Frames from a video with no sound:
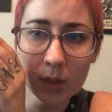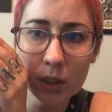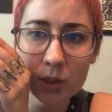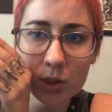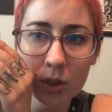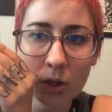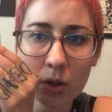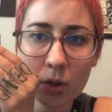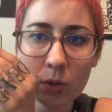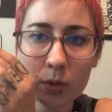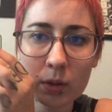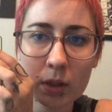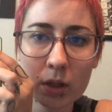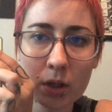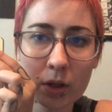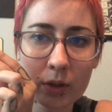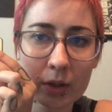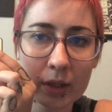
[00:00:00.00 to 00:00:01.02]
So
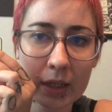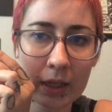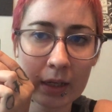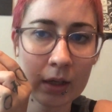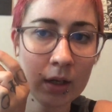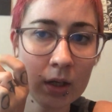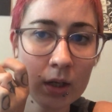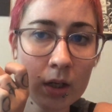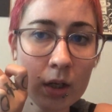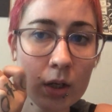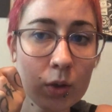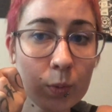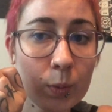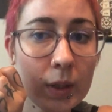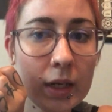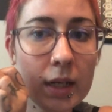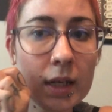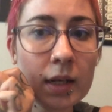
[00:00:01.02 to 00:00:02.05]
currently
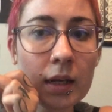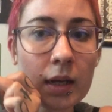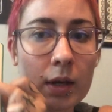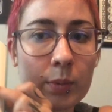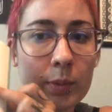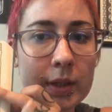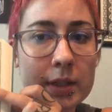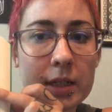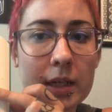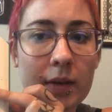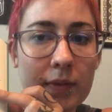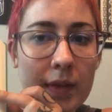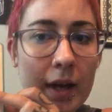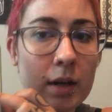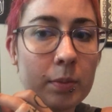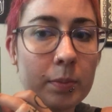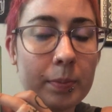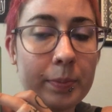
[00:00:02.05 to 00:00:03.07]
reading, I wanted to give
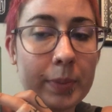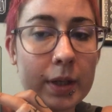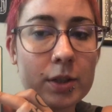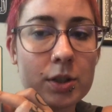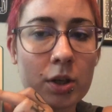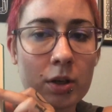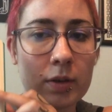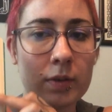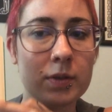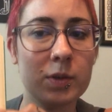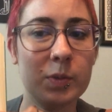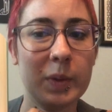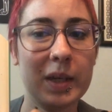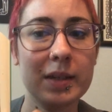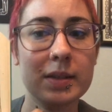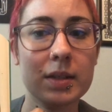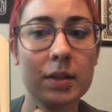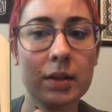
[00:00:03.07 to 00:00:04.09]
that a big chunk of
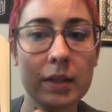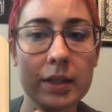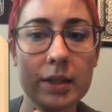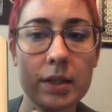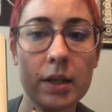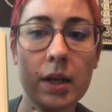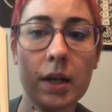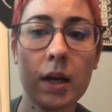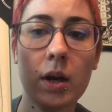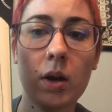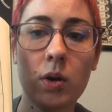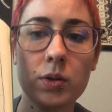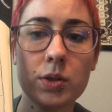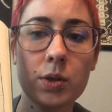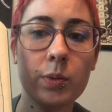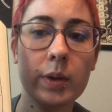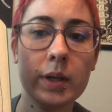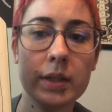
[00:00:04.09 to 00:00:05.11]
space. Listening, I
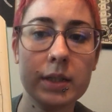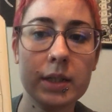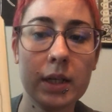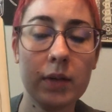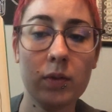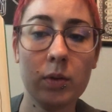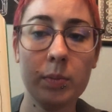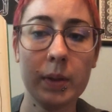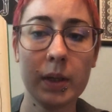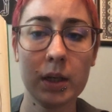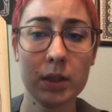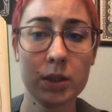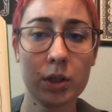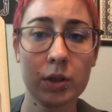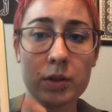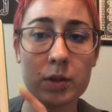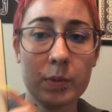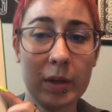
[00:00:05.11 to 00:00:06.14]
also wanted to give a big
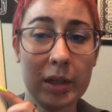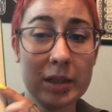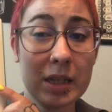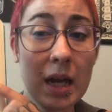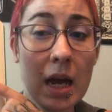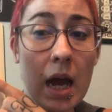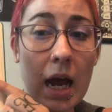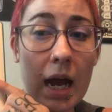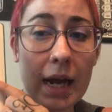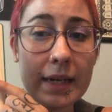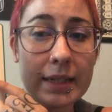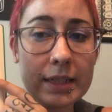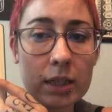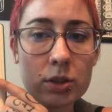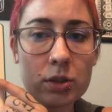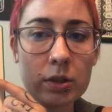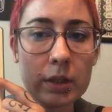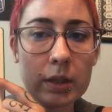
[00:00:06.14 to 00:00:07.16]
chunk of space. I
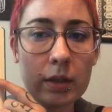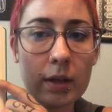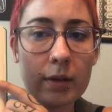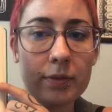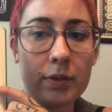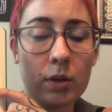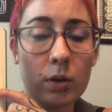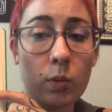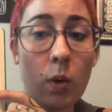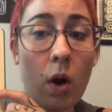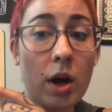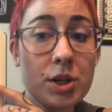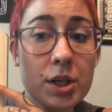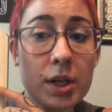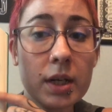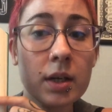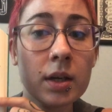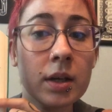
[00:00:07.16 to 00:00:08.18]
intentionally left the
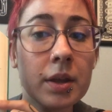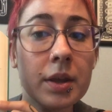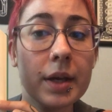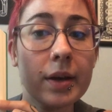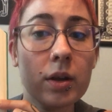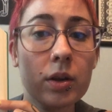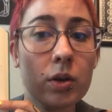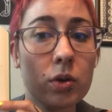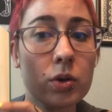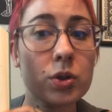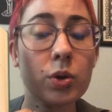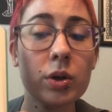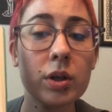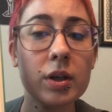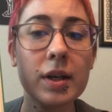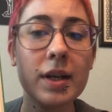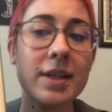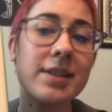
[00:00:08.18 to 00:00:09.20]
watching thing a little
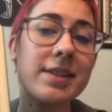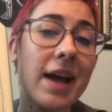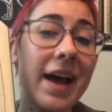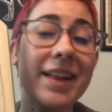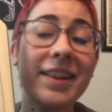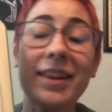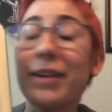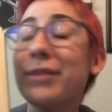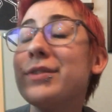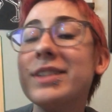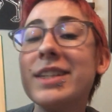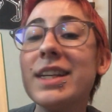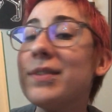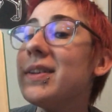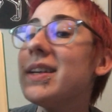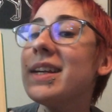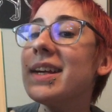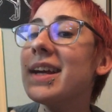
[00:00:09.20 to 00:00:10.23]
shorter because I love
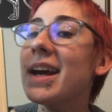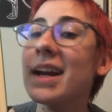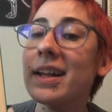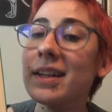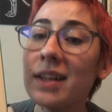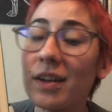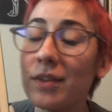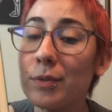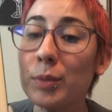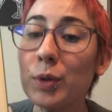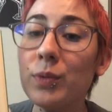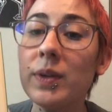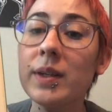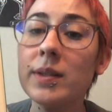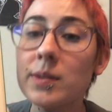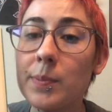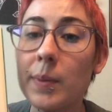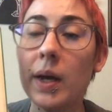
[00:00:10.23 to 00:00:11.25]
TV and I love
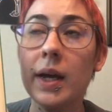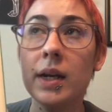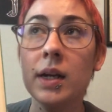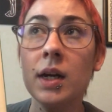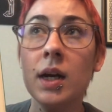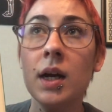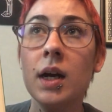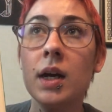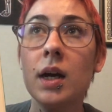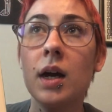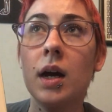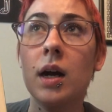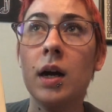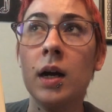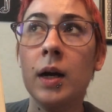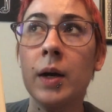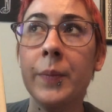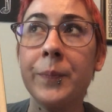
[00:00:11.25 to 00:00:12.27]
movies, but
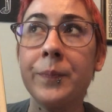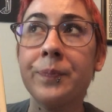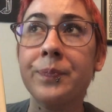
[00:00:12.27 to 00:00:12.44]
I